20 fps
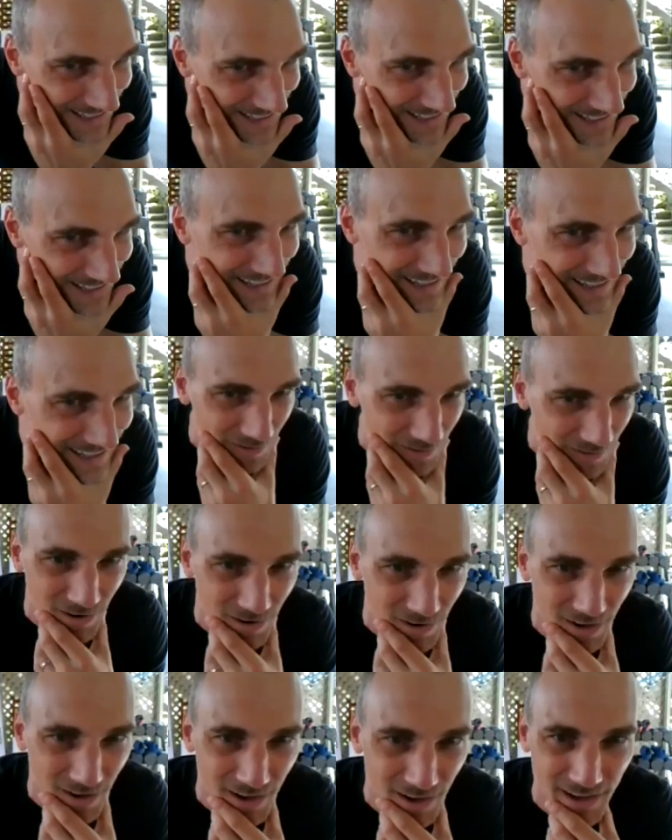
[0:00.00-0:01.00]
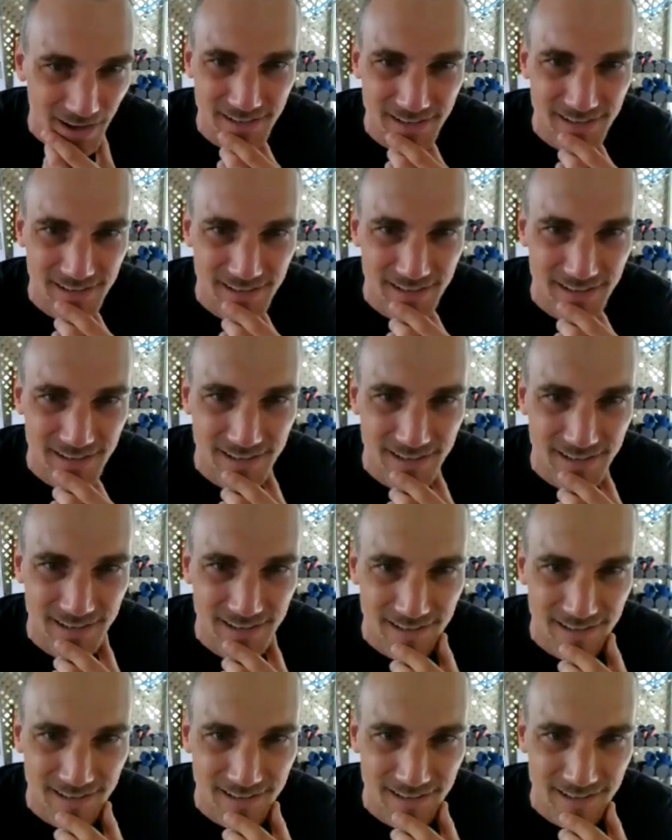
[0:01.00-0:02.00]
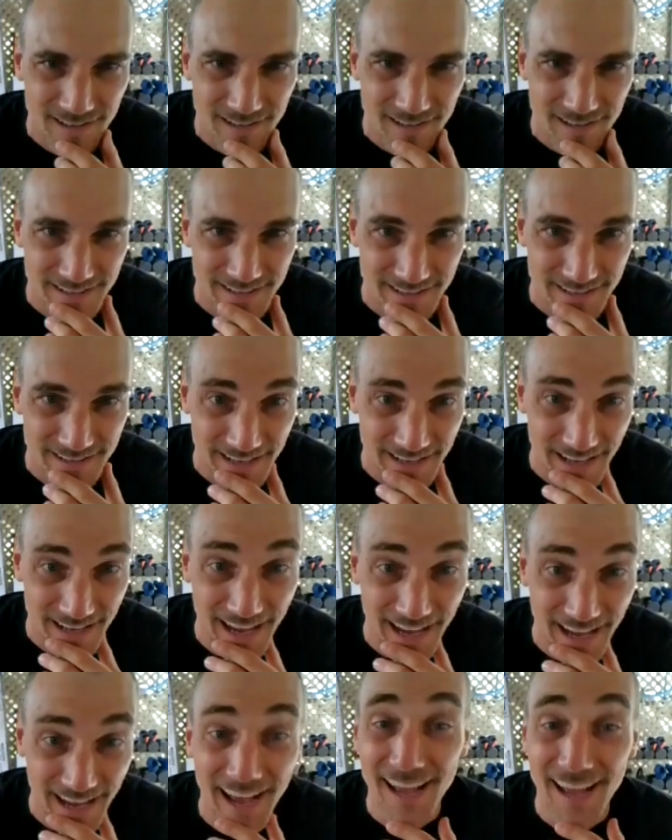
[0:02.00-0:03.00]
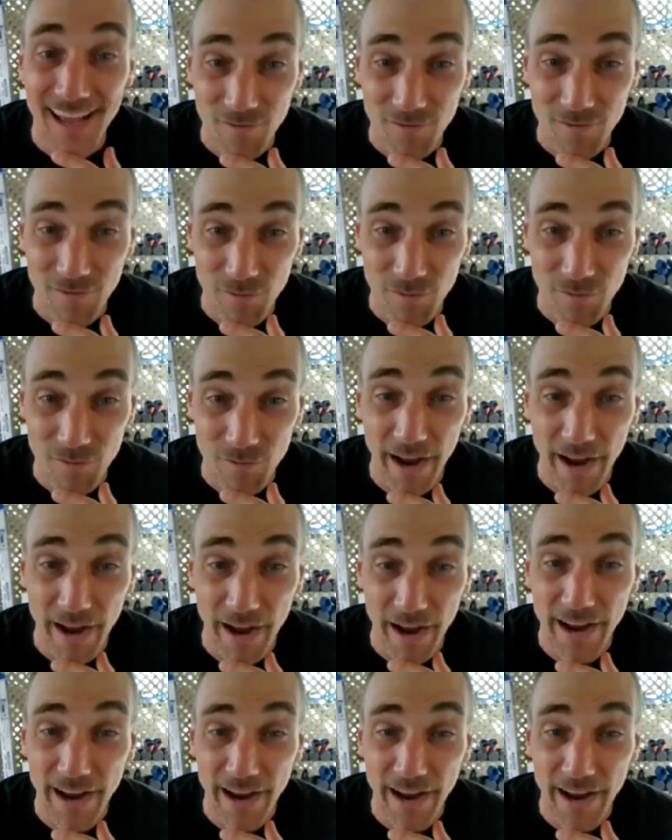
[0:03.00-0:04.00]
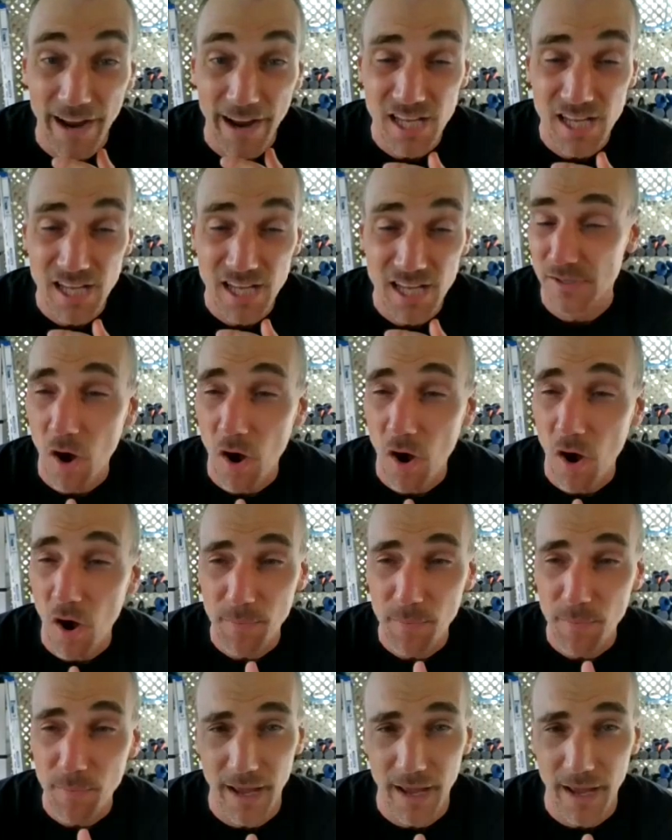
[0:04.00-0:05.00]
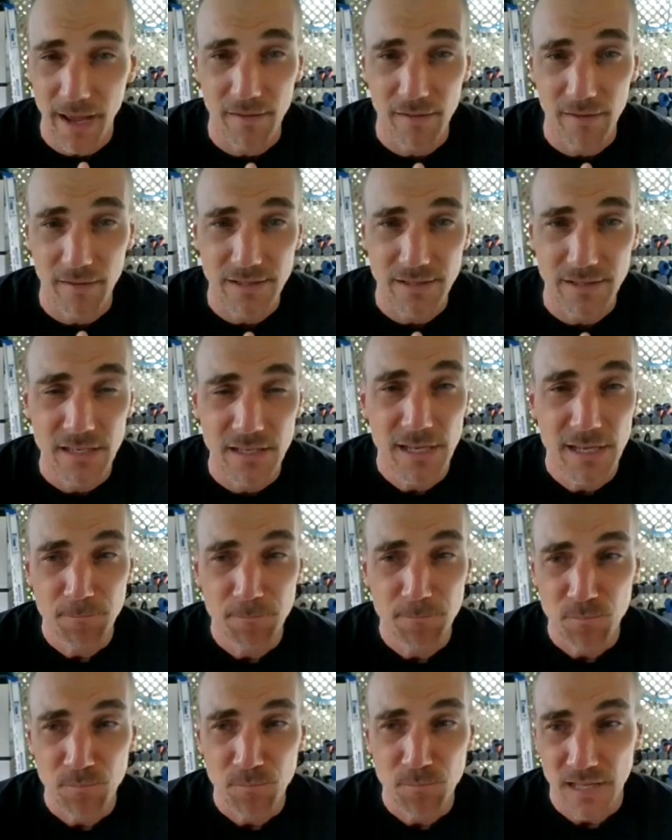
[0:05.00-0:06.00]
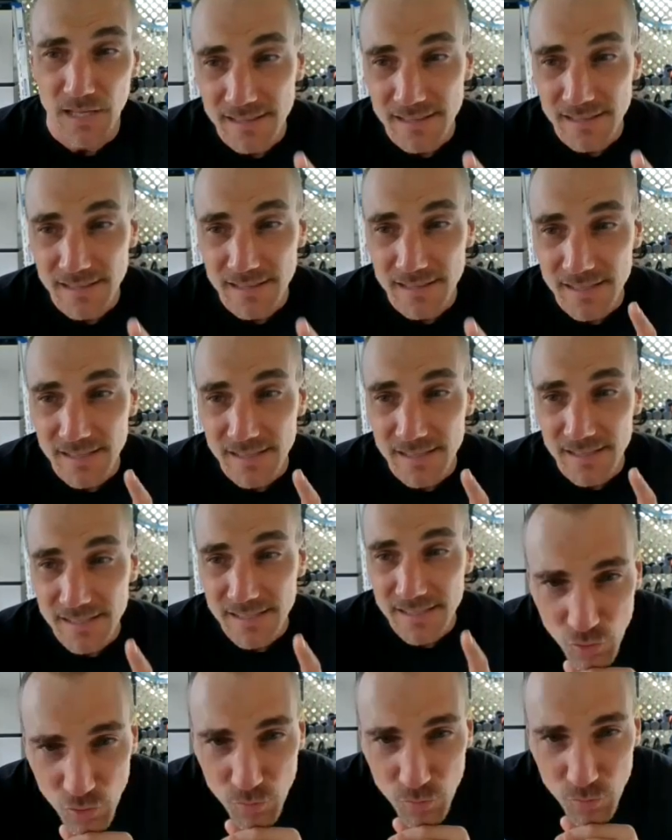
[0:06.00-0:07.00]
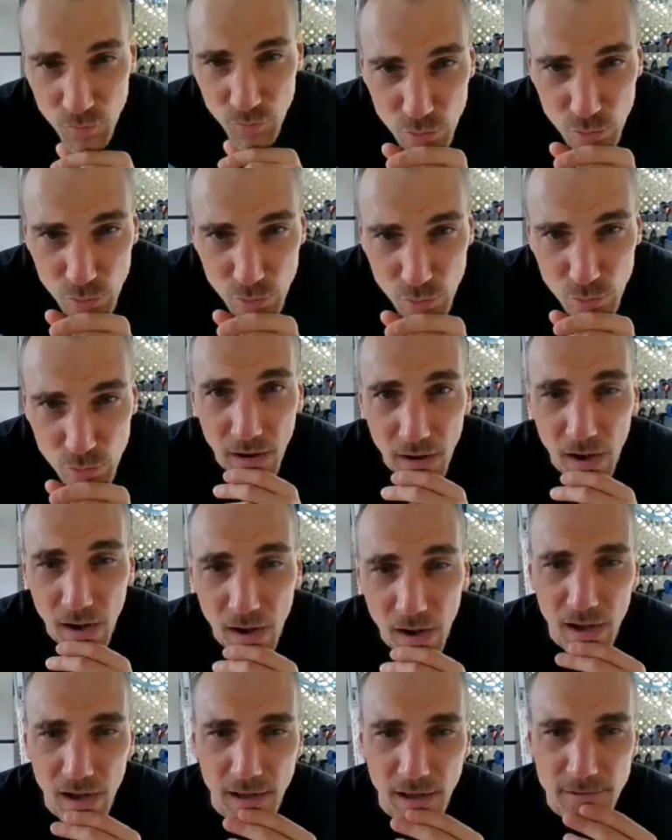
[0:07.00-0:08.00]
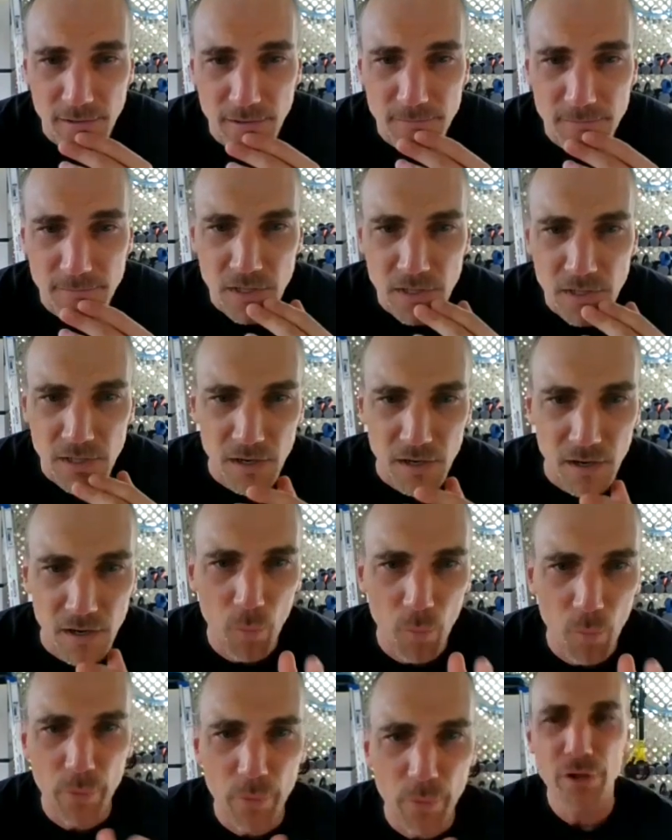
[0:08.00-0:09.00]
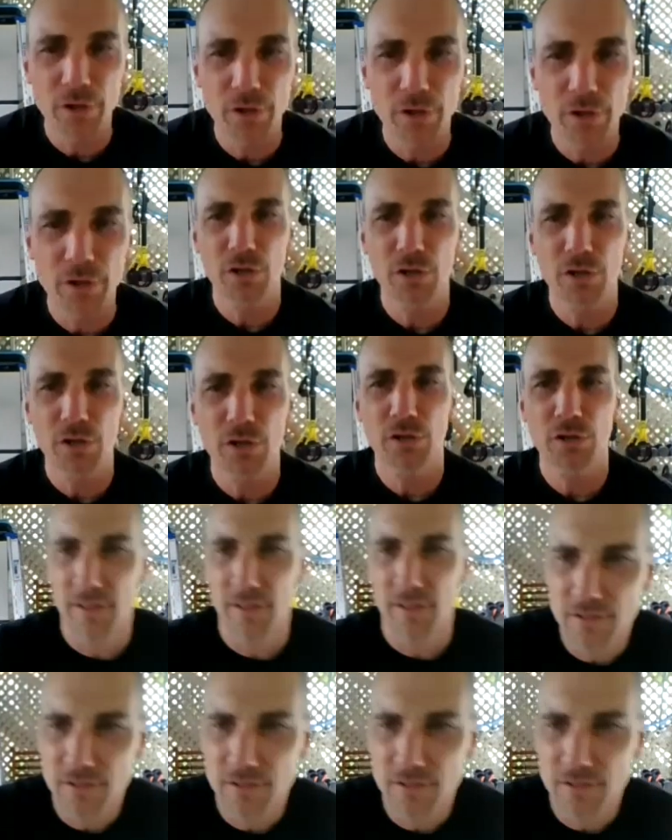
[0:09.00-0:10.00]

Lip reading: All right. Yeah, right. It's tough because it's all about balance. Hey, let's have you move on. What we're going to do now is we're going to